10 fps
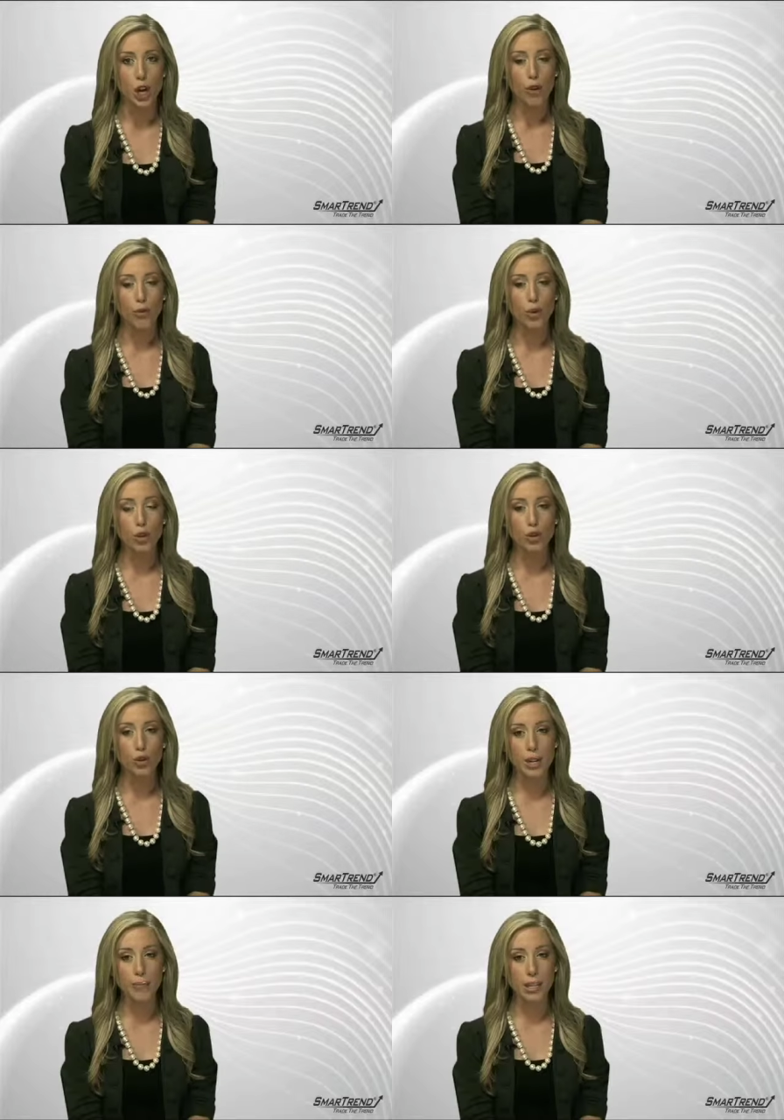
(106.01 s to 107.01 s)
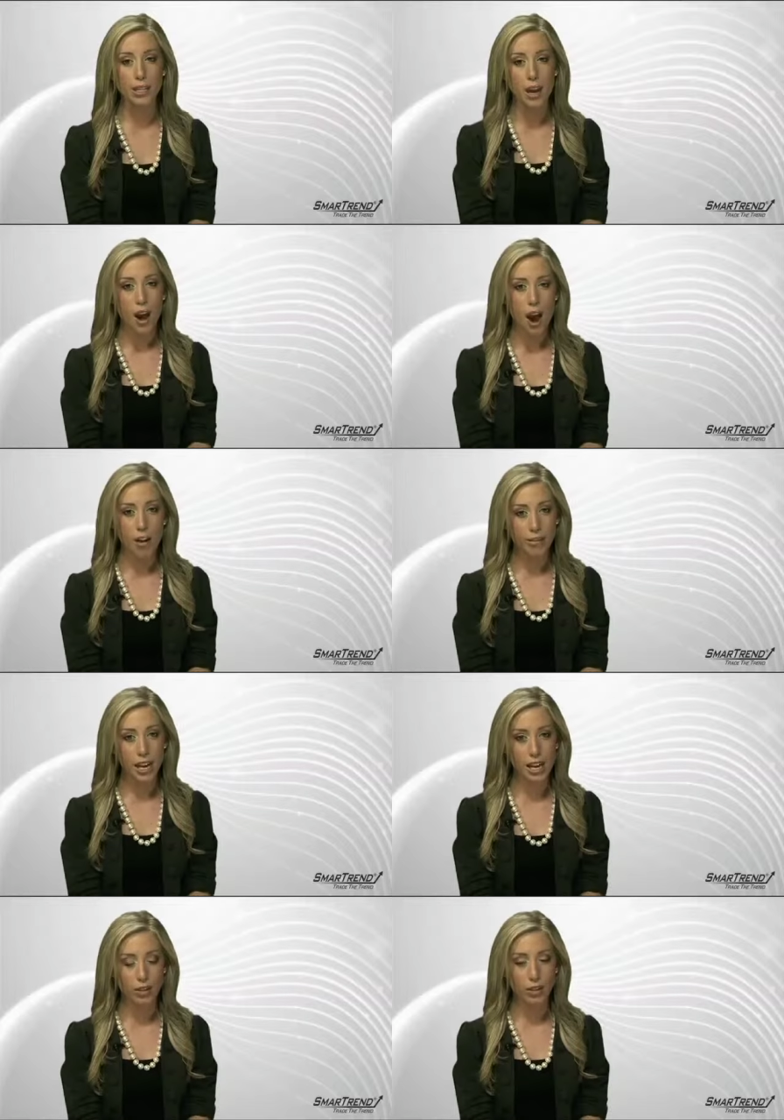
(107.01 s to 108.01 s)
for the treatment of
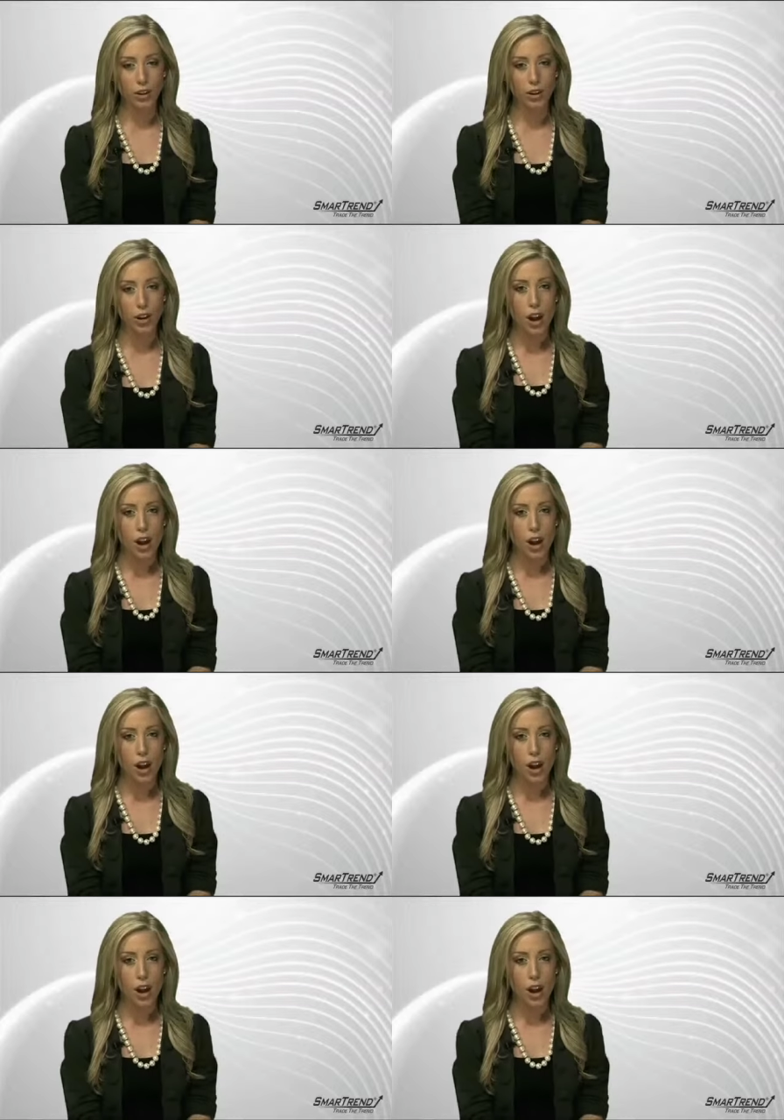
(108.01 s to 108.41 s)
cancer.